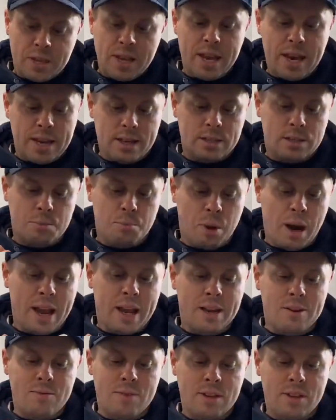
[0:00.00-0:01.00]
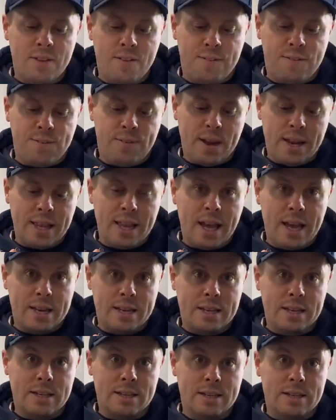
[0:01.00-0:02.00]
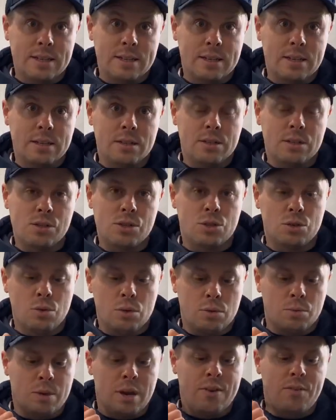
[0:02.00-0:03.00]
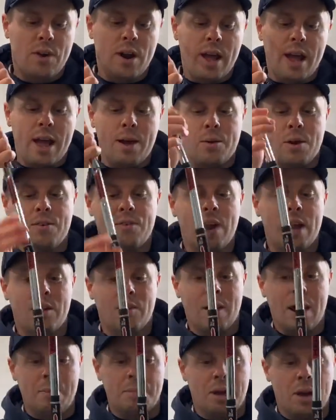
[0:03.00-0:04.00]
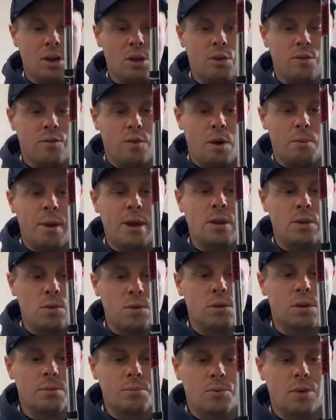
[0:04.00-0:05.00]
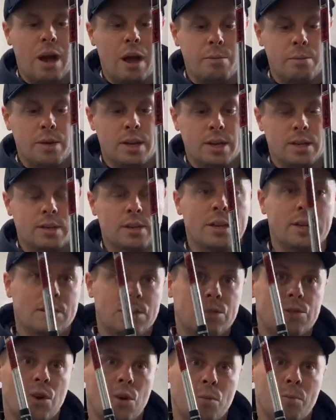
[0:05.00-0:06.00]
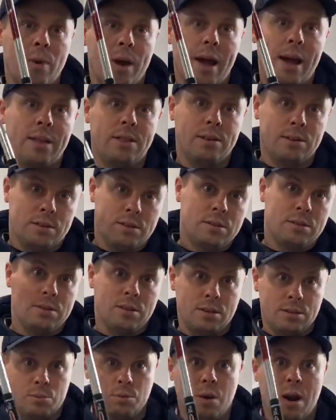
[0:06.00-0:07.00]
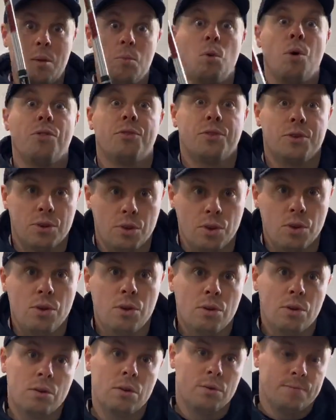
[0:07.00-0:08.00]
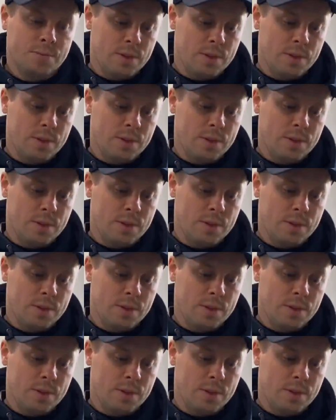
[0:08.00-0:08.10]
It is, but I can really feel that, so that whenever I grab that golf club, I know that I'm grabbing it in a certain way. That's what I want to do. Yeah.